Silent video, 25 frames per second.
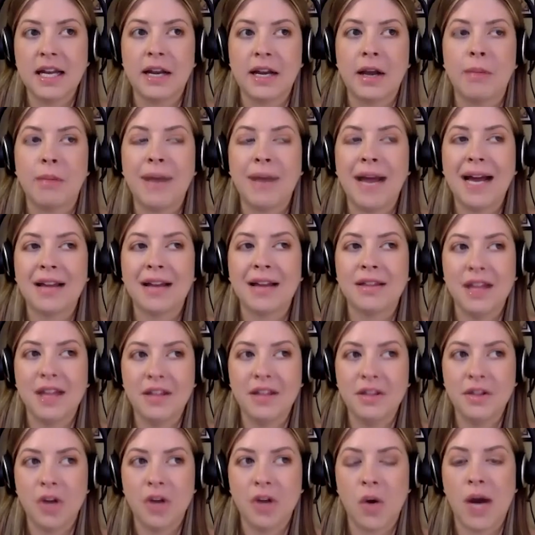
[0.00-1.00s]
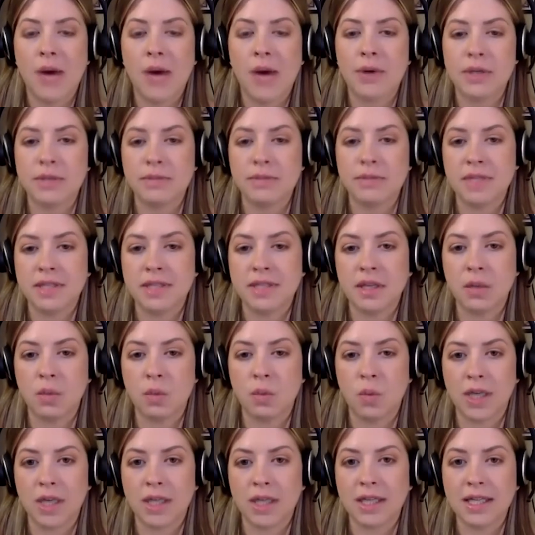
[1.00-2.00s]
Now, back then though, I was
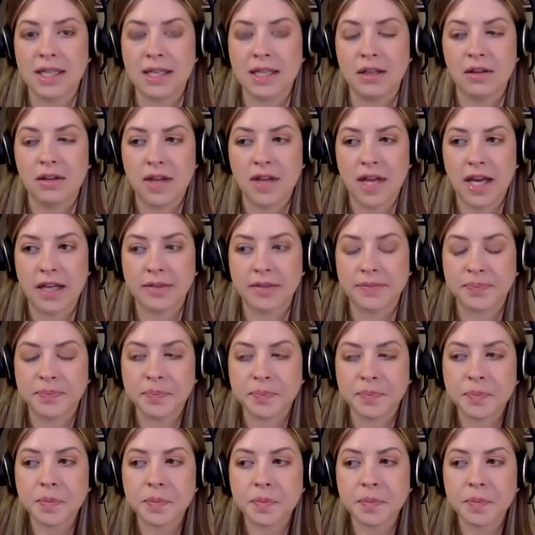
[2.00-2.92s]
missing one key thing.